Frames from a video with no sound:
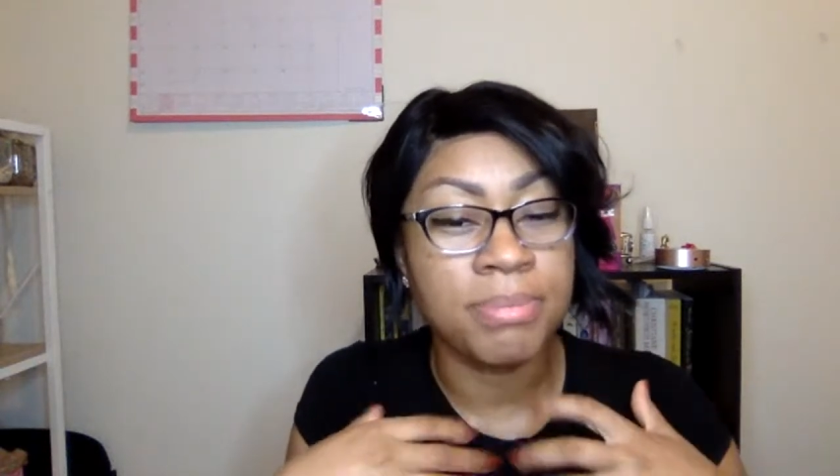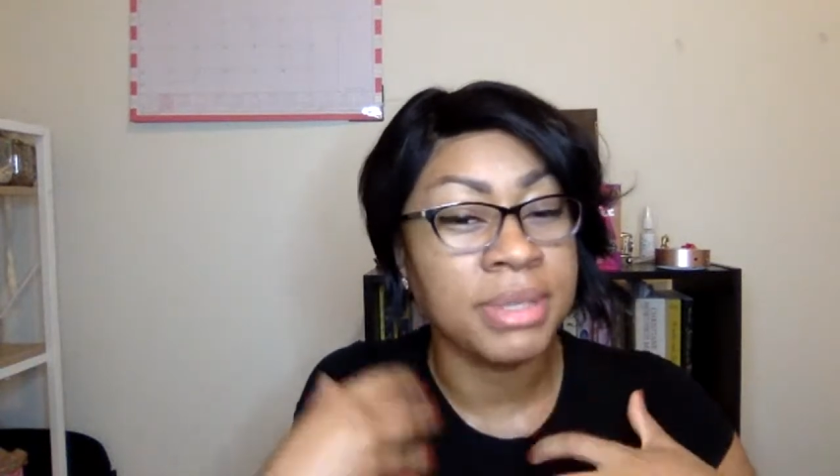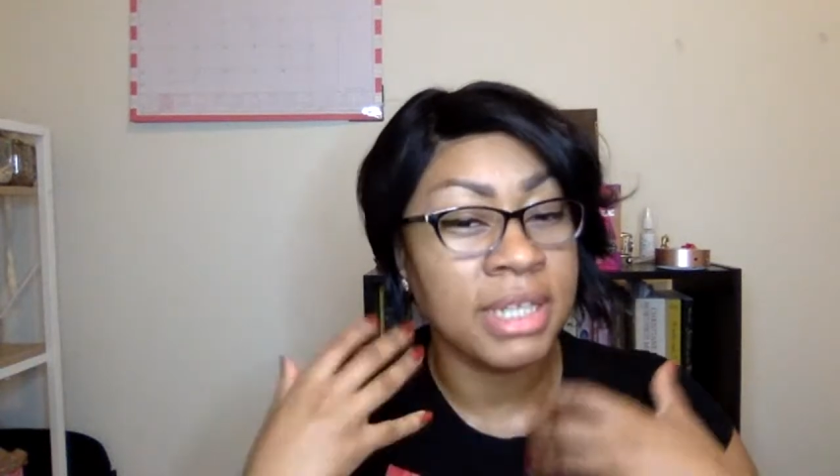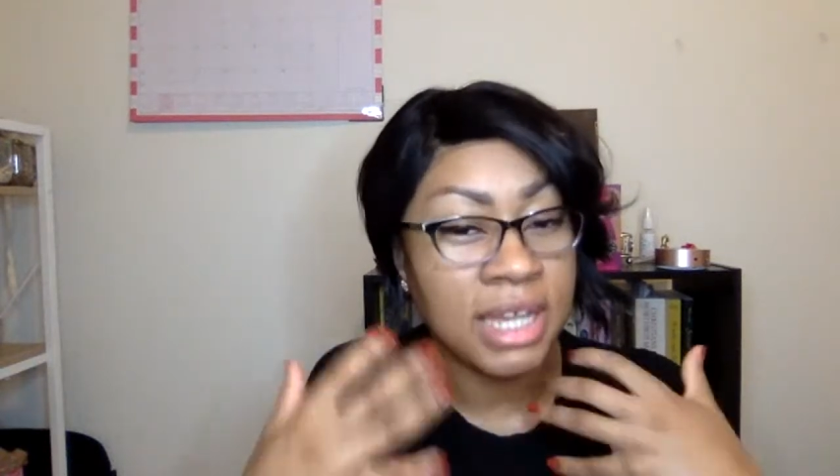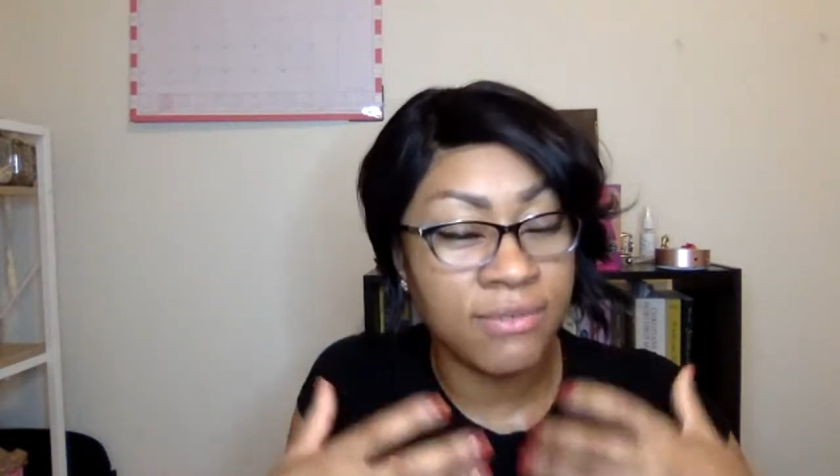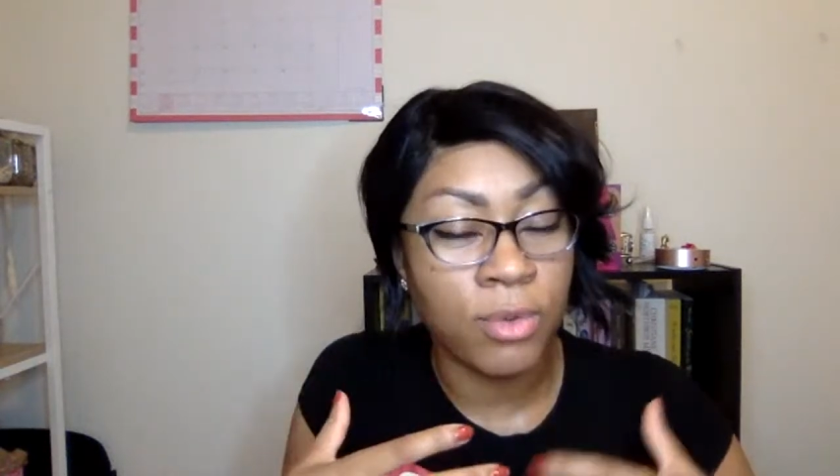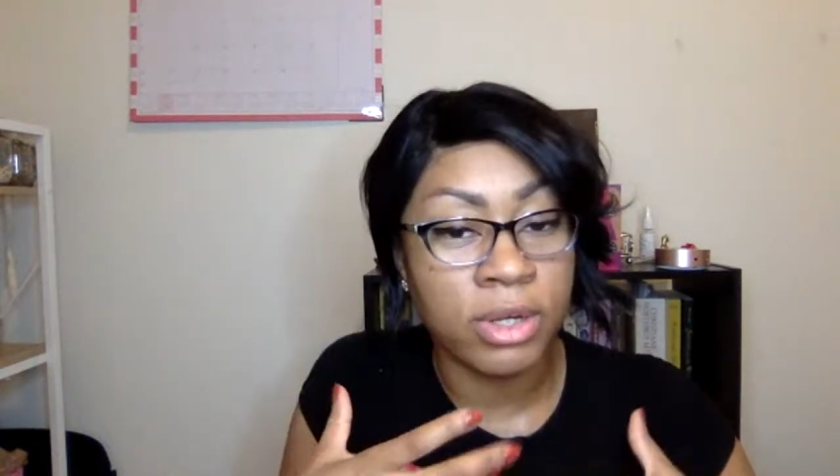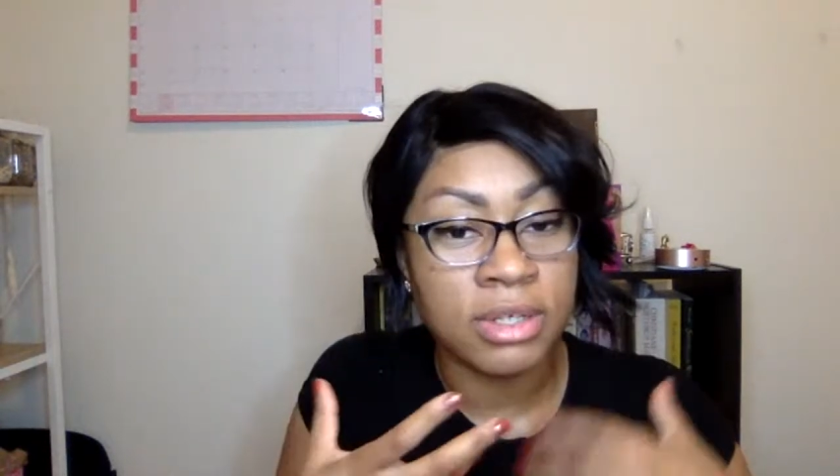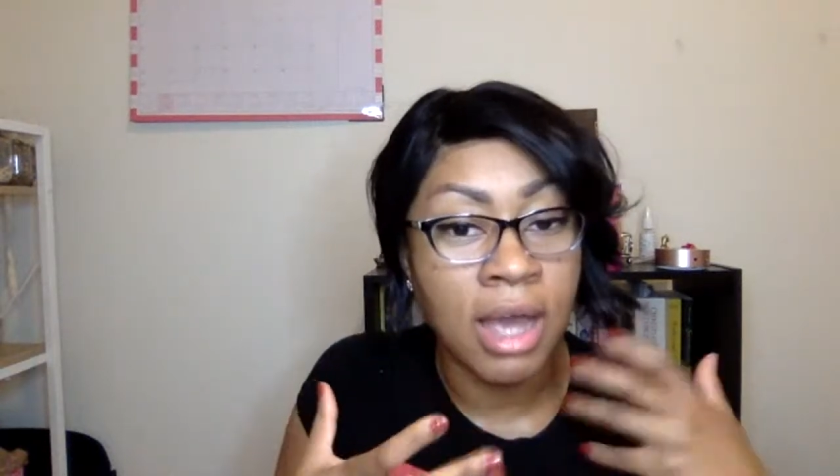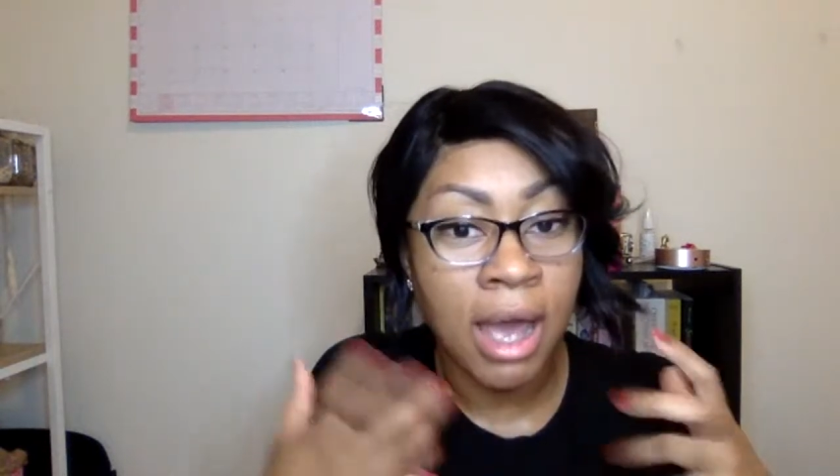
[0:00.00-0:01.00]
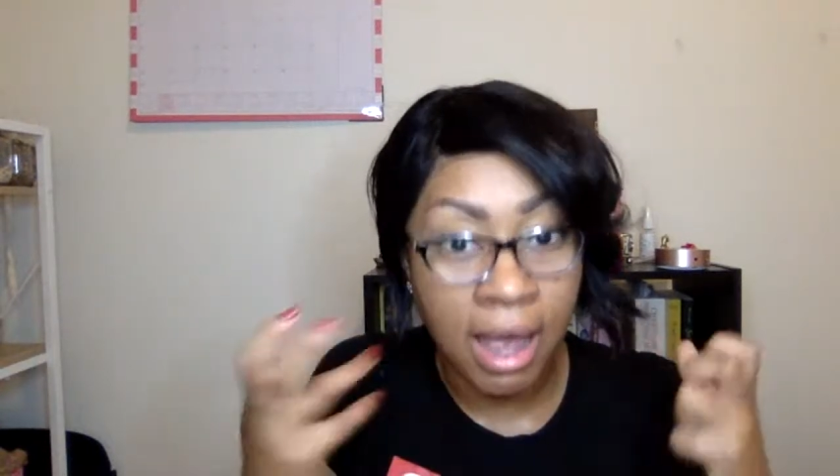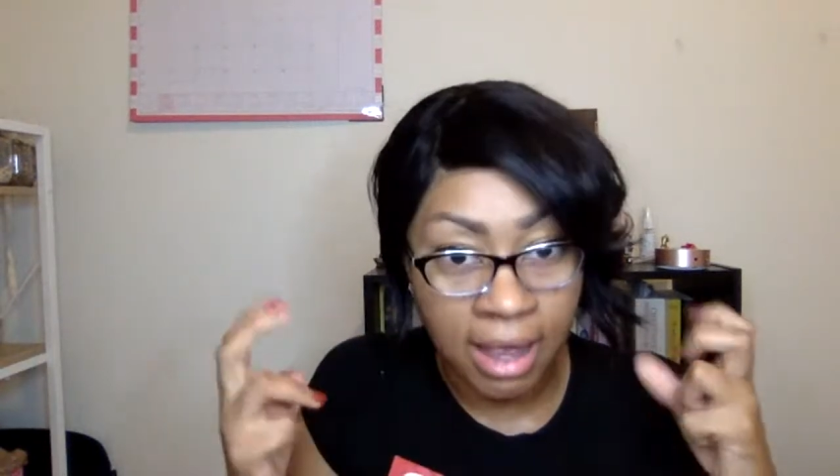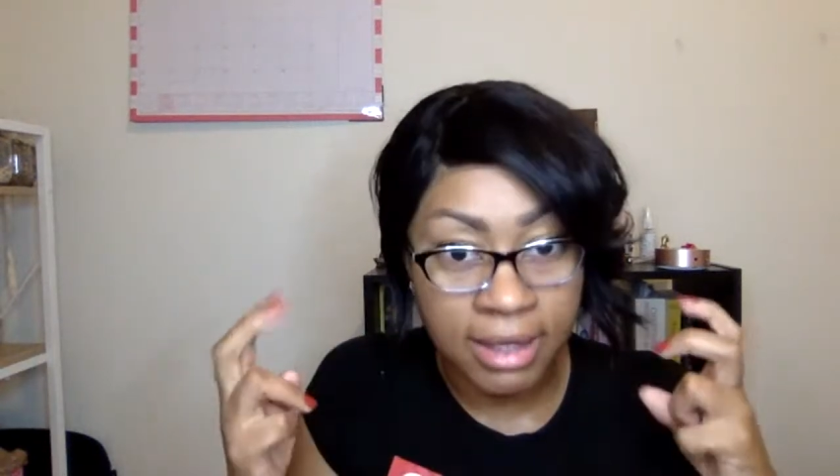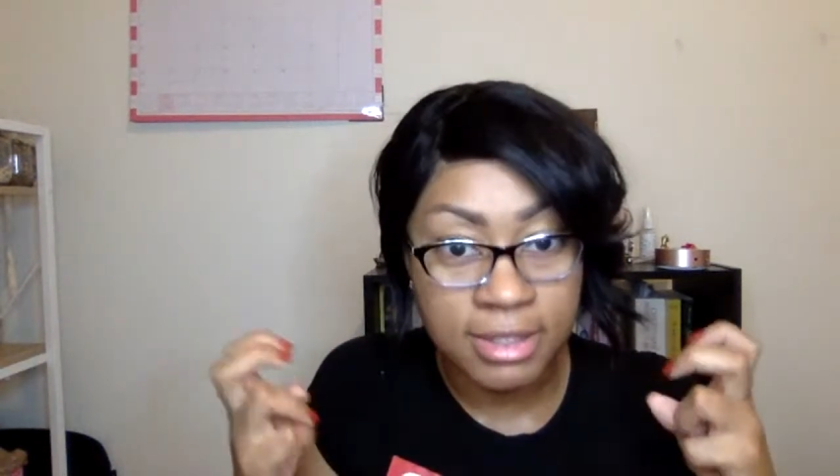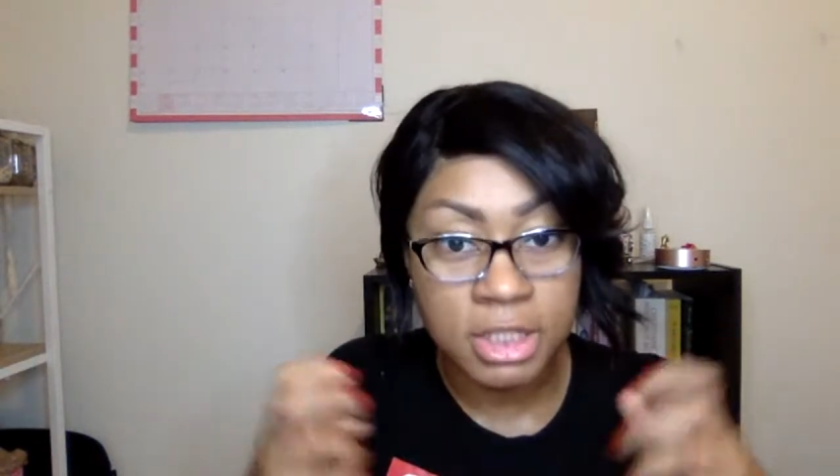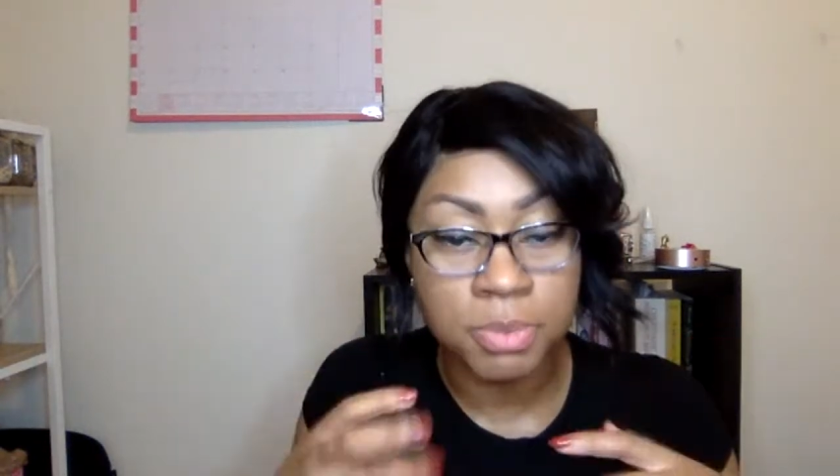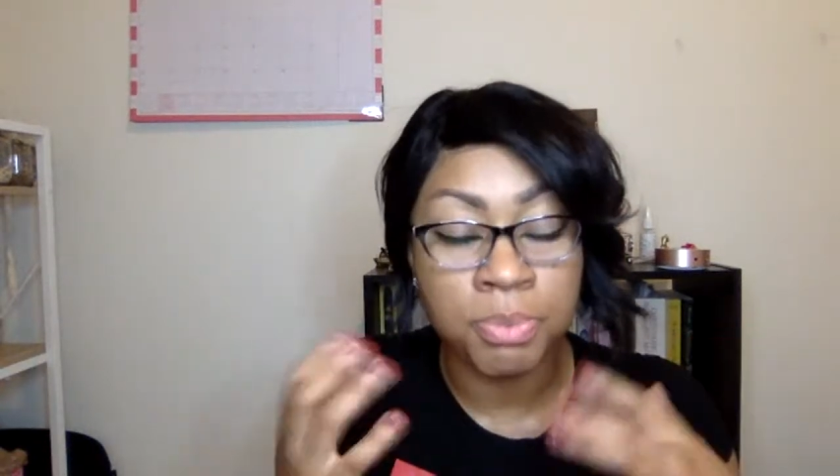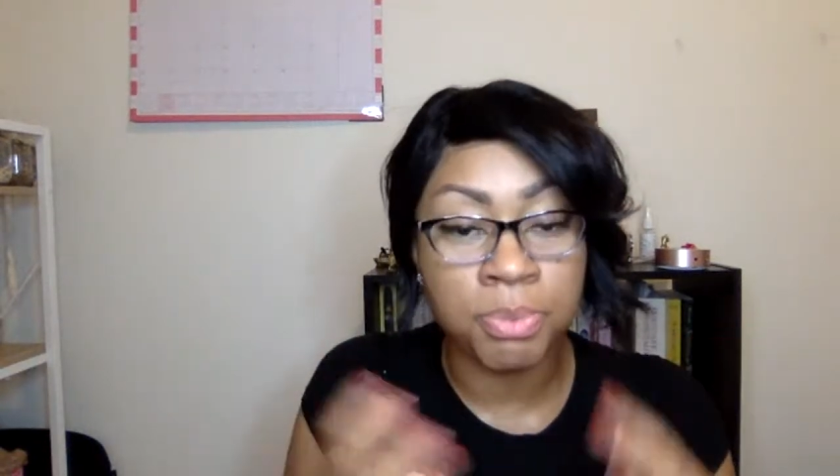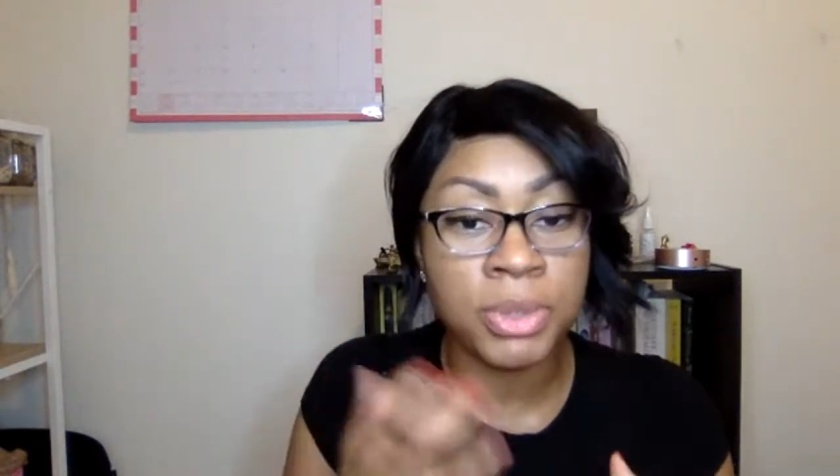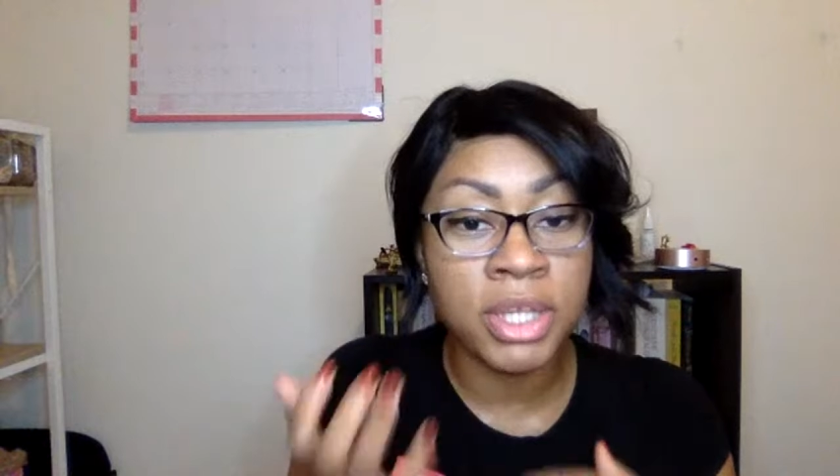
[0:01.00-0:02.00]
believe where God
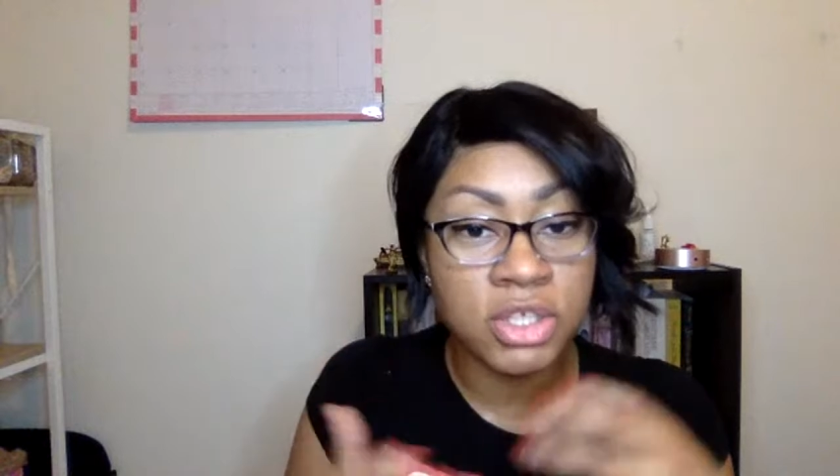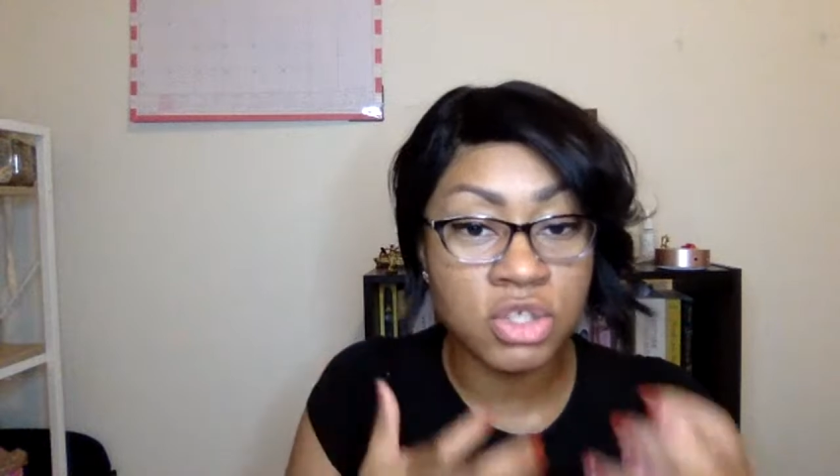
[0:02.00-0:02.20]
speaks